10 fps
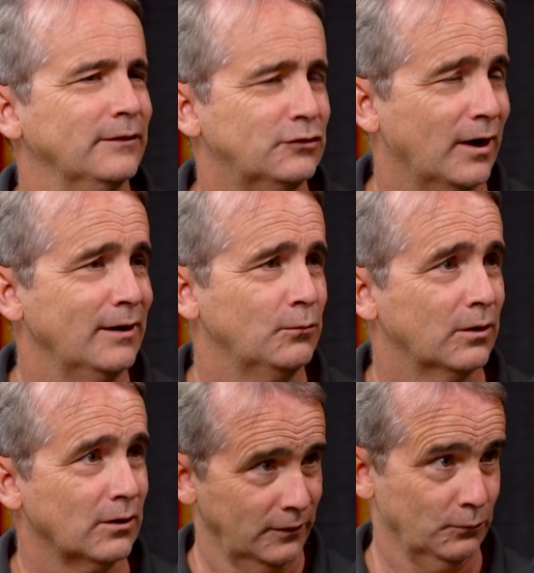try to
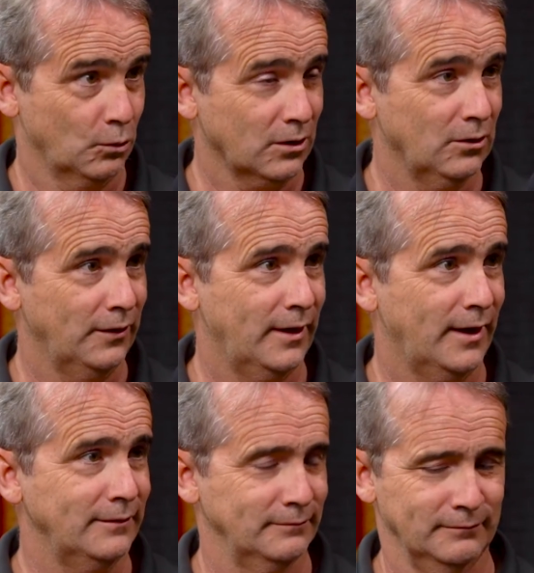work on
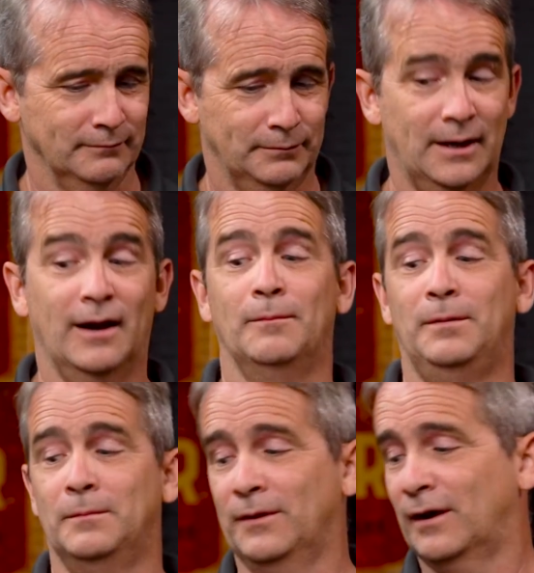that, but hire
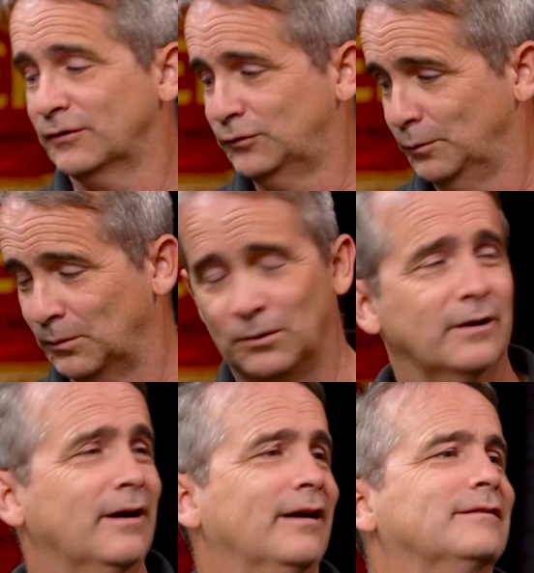people that are super
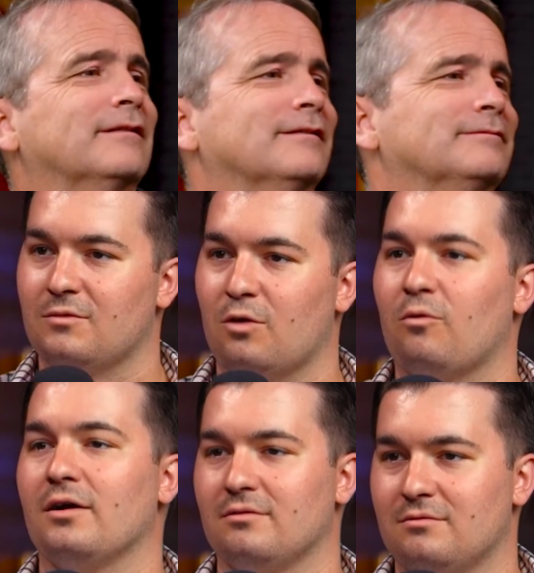organized.
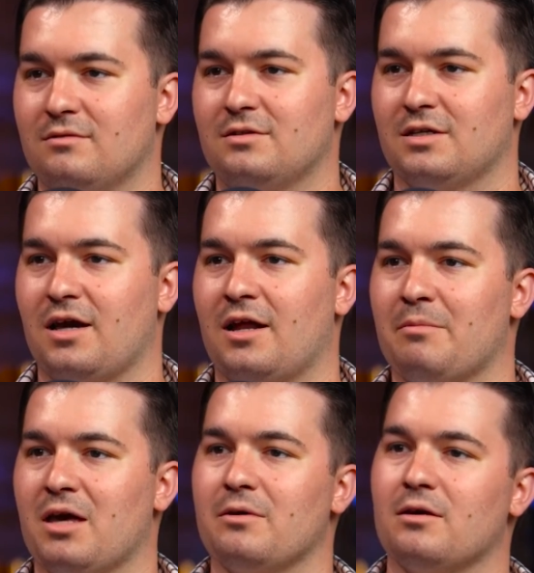Right. To kind of
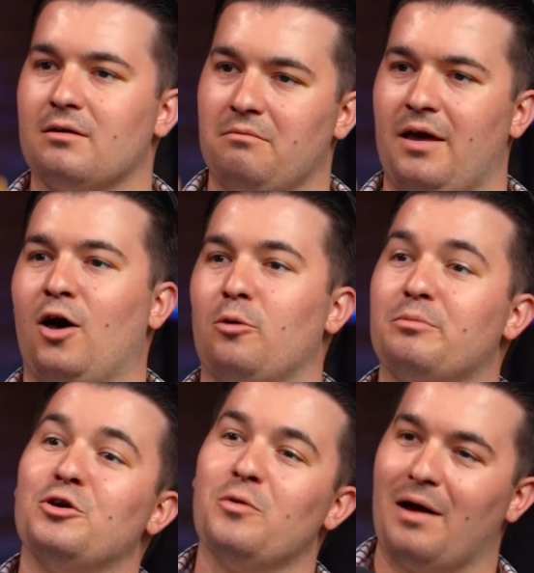maybe help
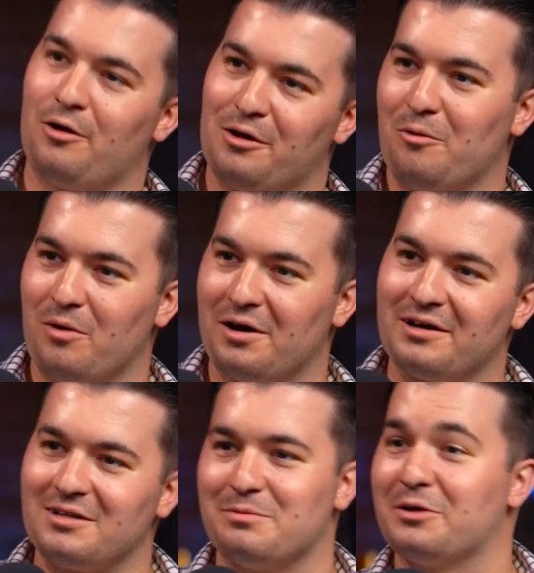you out in a
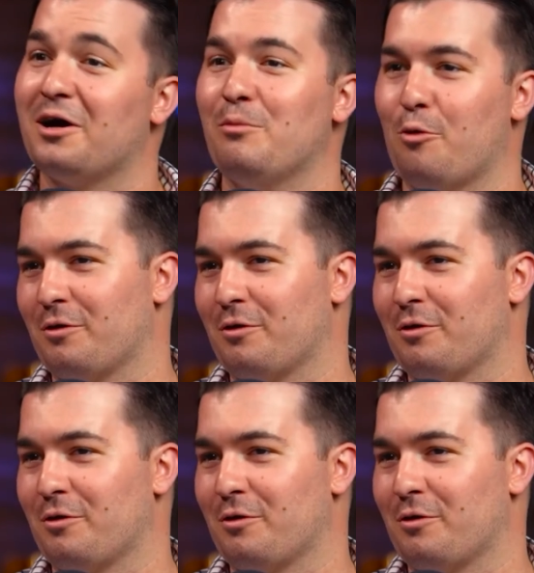way to become more